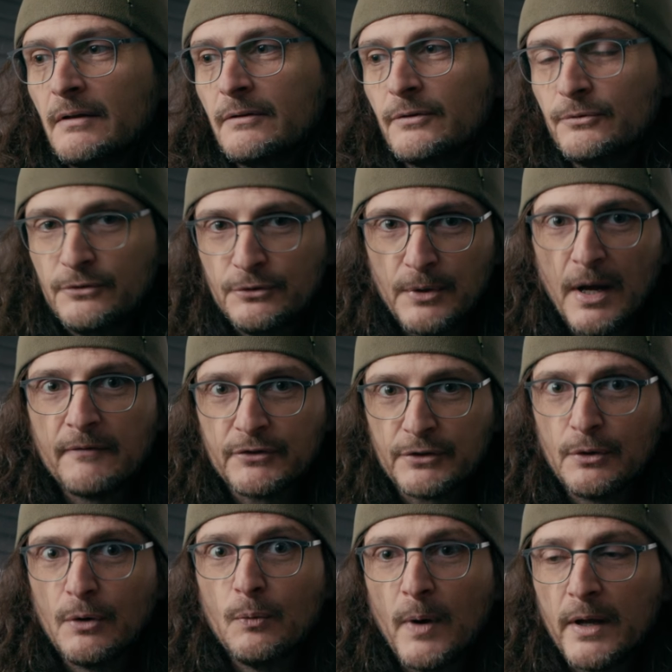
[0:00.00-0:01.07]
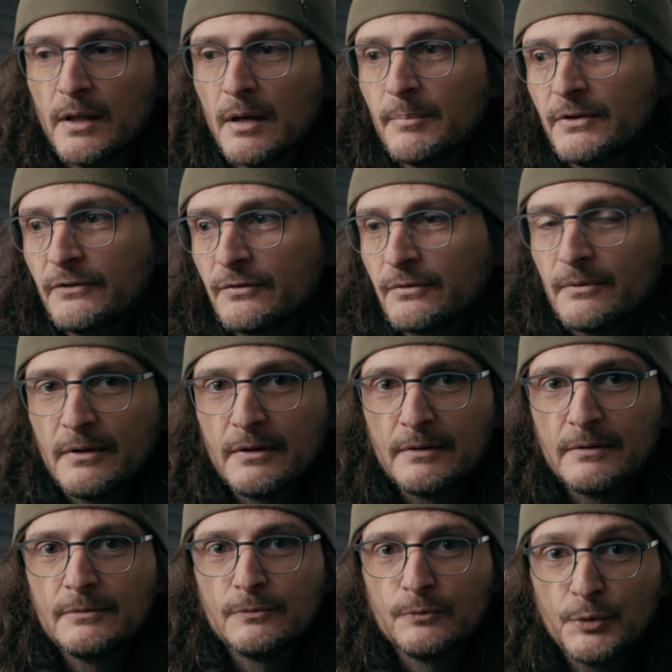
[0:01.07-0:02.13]
You do have to go way up into
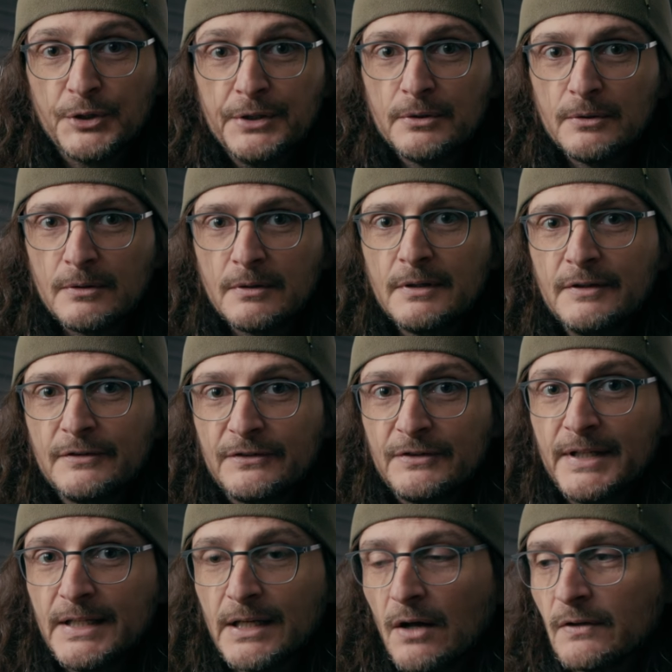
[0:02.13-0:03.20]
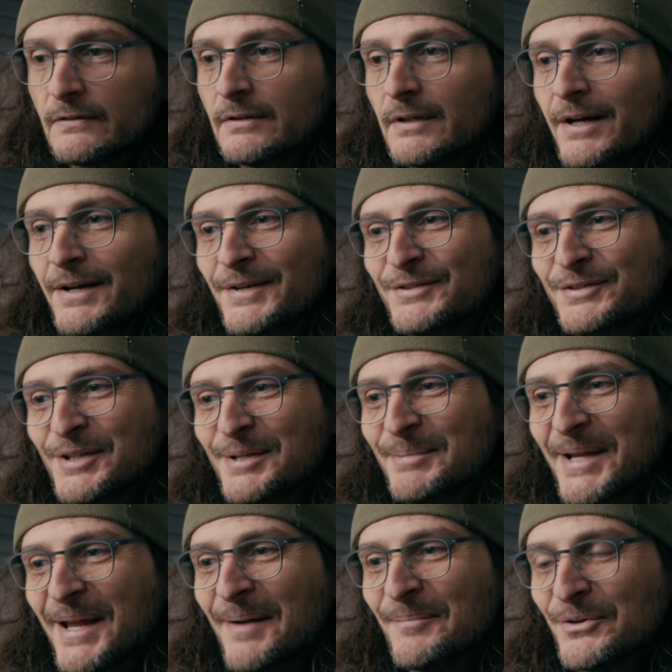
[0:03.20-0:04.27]
the real Cine Alta
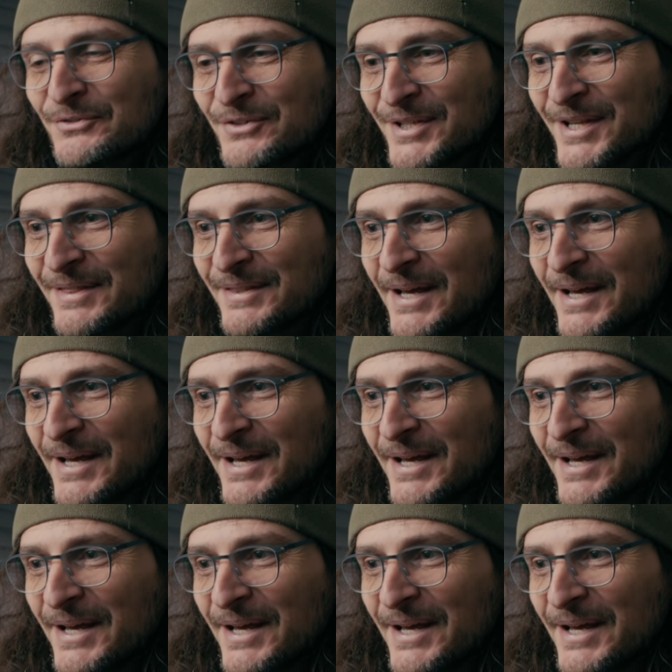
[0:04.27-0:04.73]
cinema cameras to get